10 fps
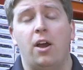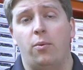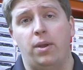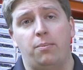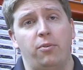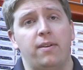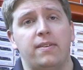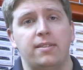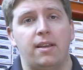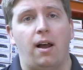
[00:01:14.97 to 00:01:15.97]
We'd
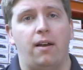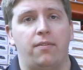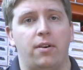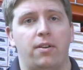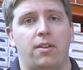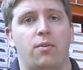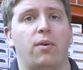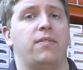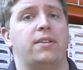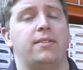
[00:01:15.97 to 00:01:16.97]
previously offered the Norfolk